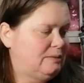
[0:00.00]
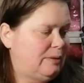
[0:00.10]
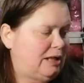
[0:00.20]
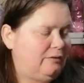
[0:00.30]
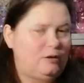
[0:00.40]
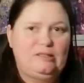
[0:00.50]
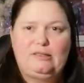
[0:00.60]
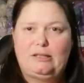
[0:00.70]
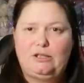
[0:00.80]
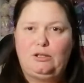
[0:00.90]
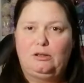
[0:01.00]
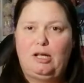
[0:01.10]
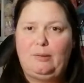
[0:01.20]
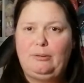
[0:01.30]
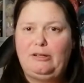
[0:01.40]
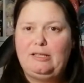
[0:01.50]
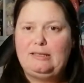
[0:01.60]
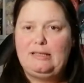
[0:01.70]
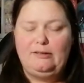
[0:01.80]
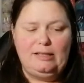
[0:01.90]
as part of her Stitch Your Library
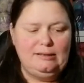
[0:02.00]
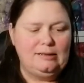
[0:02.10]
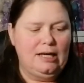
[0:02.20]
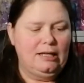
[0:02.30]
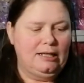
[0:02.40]
series,